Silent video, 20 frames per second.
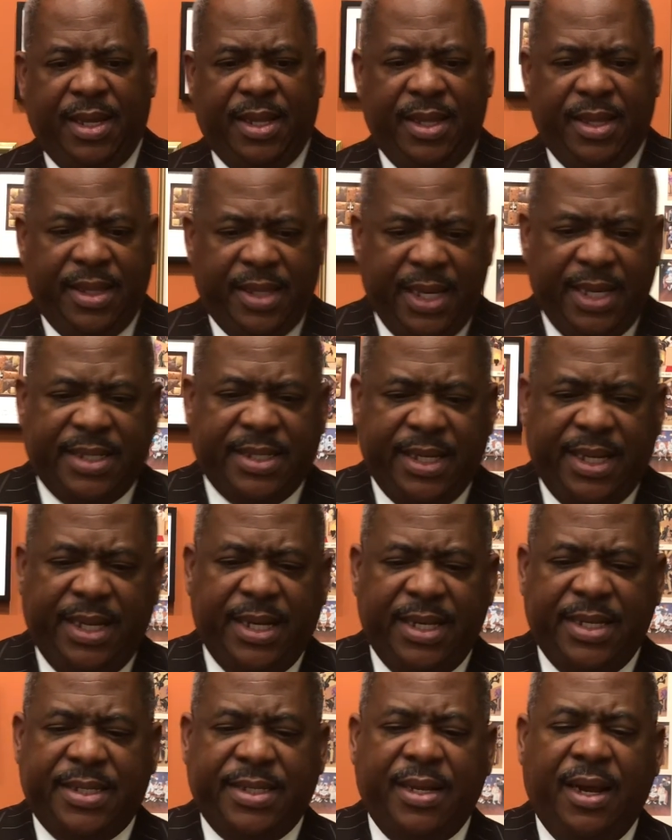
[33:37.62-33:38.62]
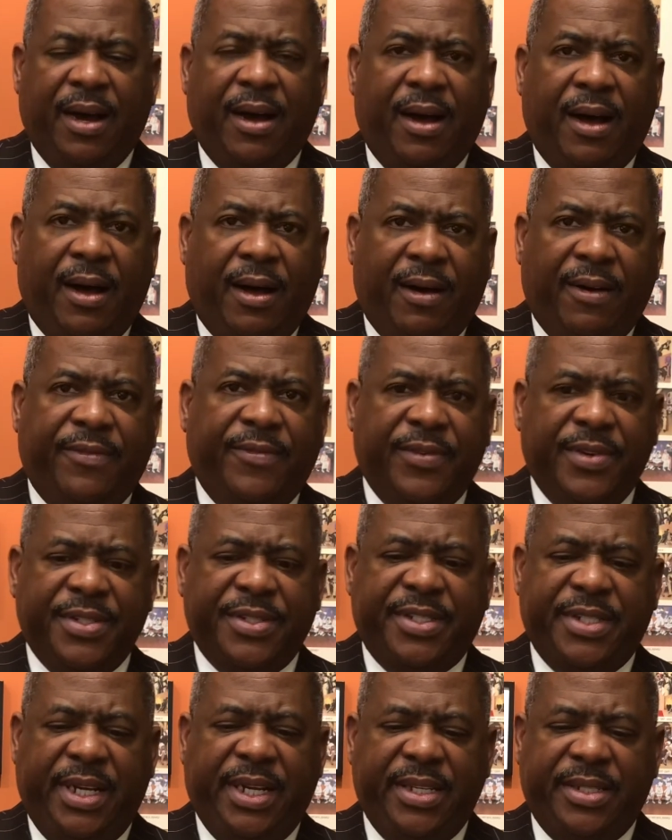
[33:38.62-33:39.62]
This is the offer
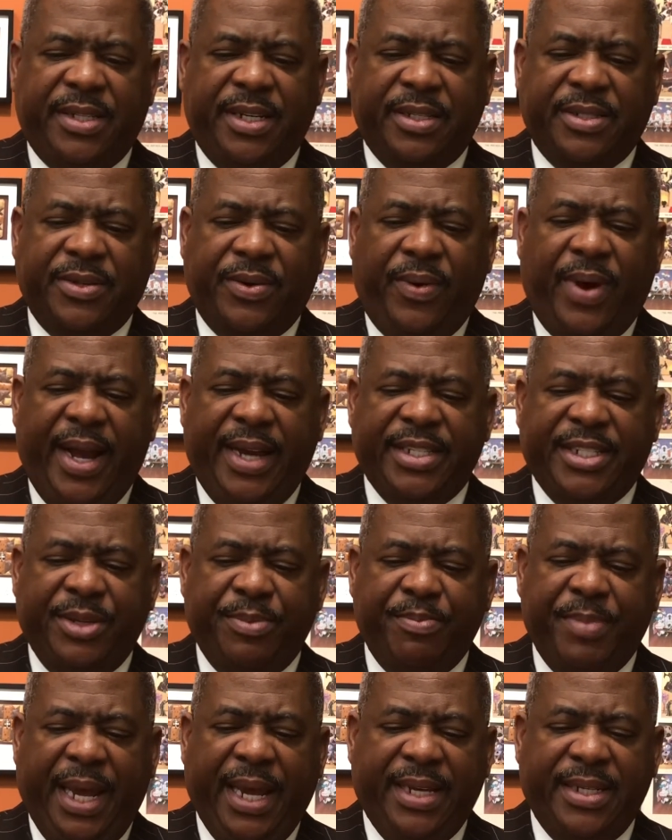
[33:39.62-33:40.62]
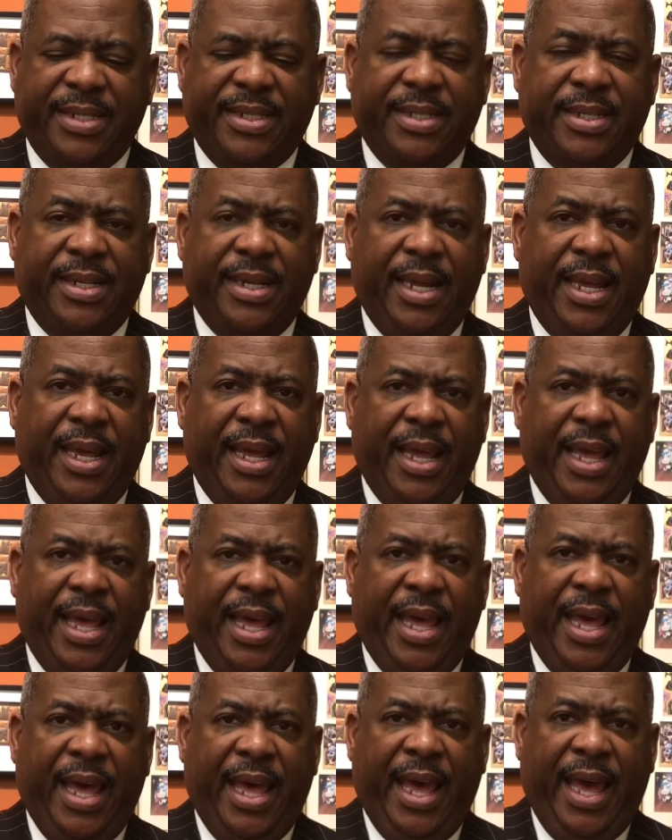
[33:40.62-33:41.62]
Jesus Christ makes
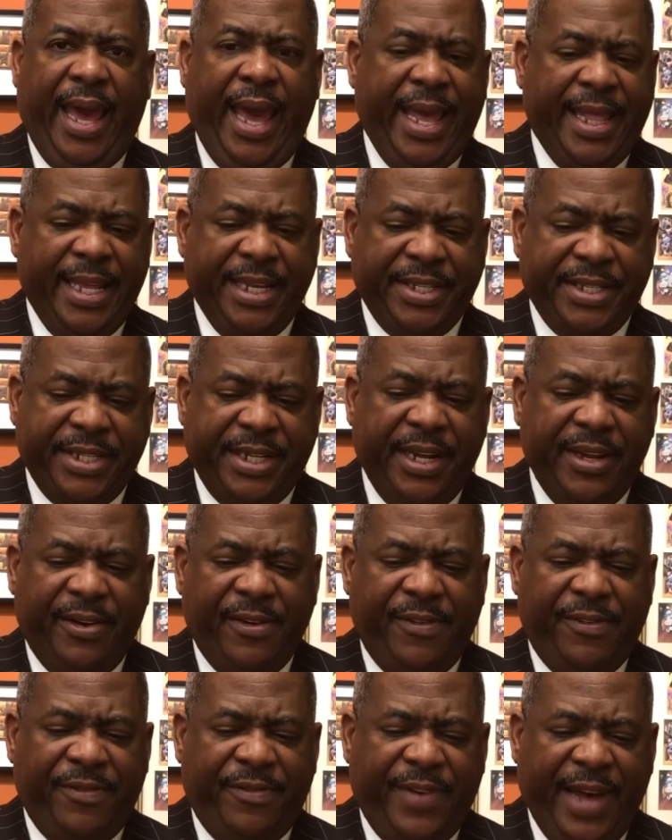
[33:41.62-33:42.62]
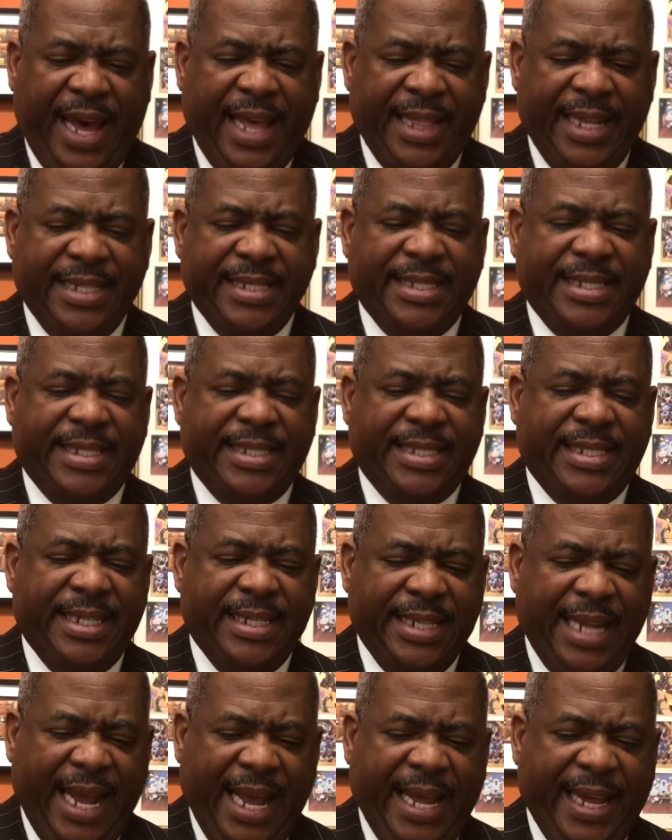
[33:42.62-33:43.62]
and is still valid
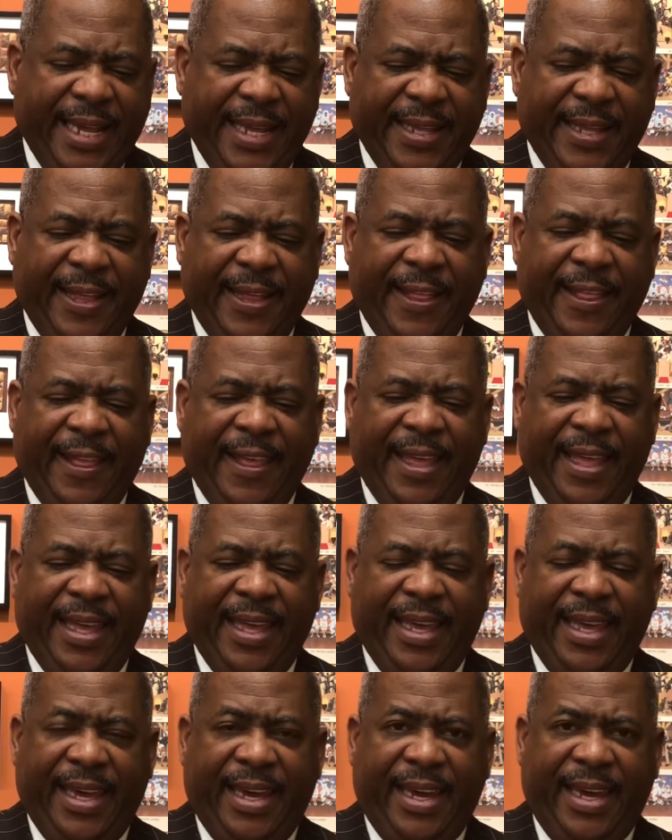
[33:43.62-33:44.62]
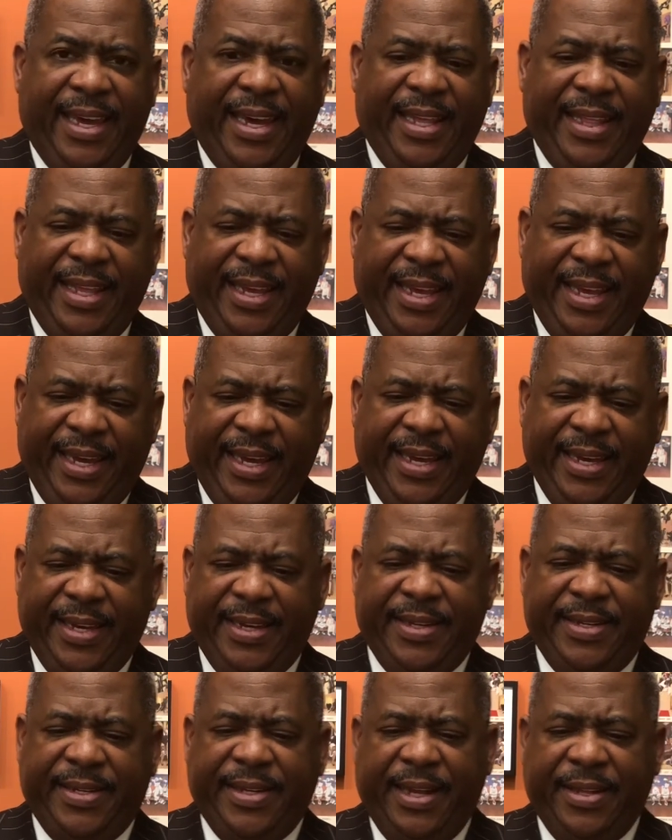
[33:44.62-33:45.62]
today. It
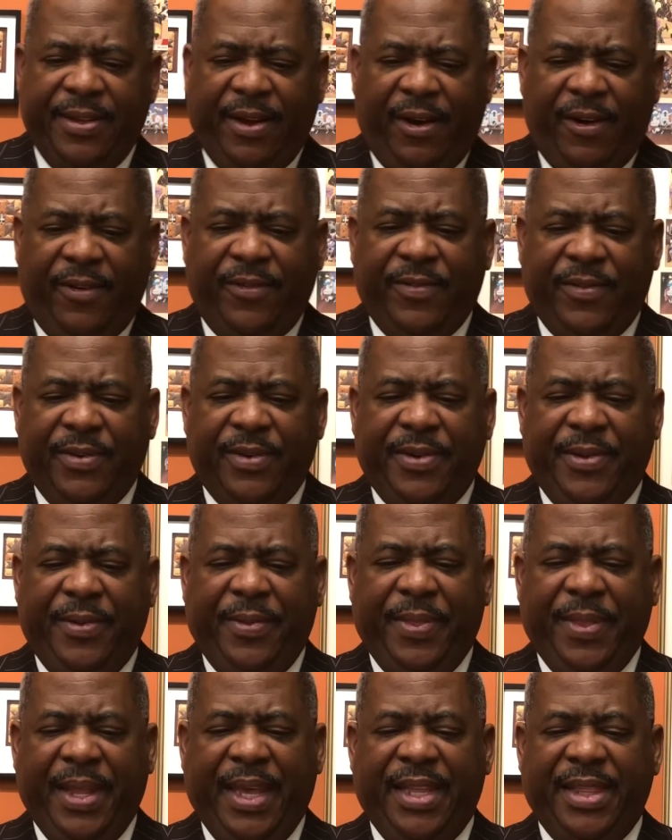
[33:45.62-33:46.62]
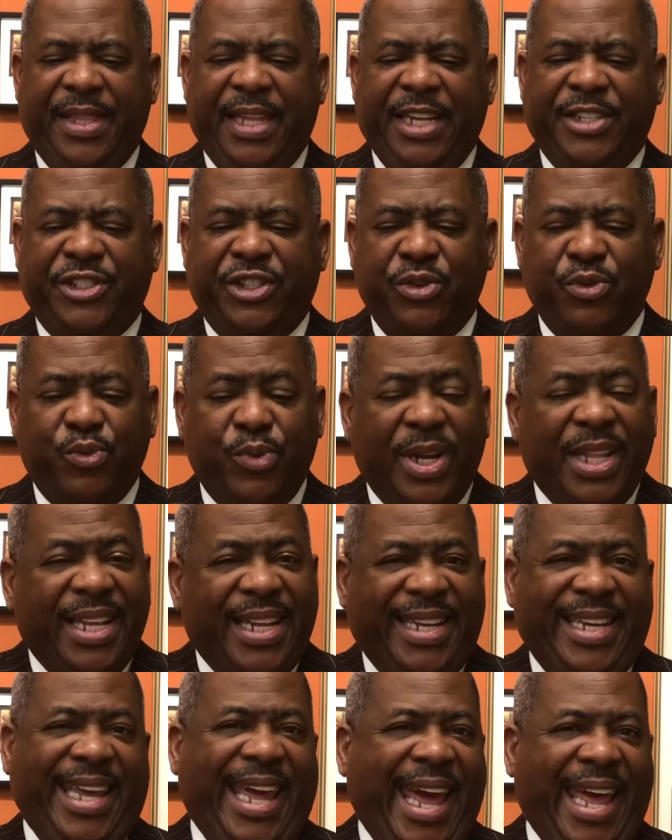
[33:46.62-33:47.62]
is an offer that you really
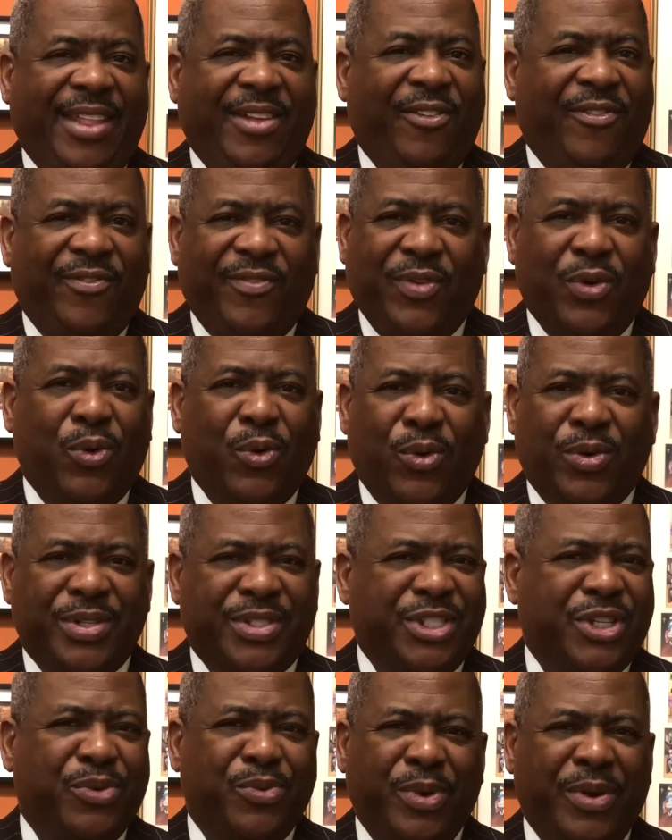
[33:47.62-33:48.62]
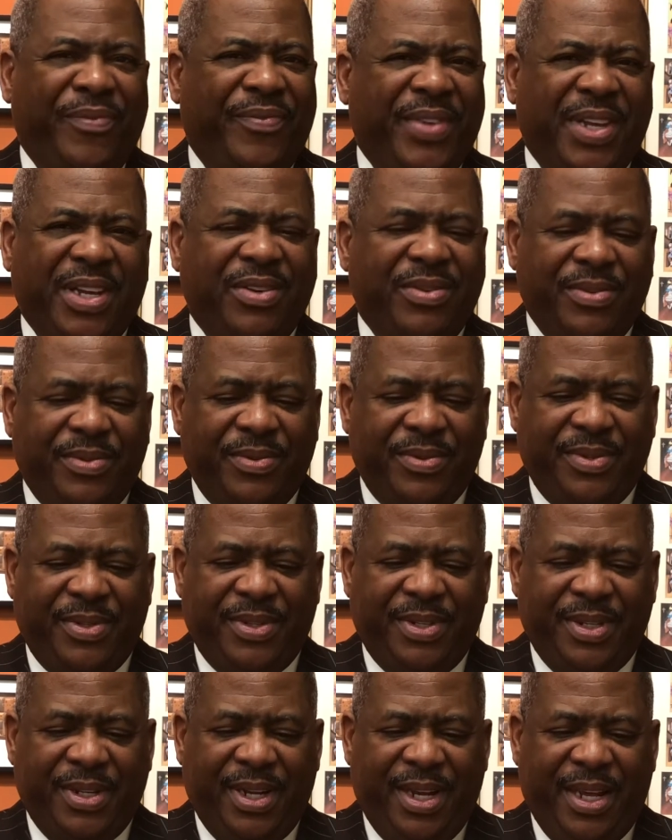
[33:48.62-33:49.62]
can't afford to refuse.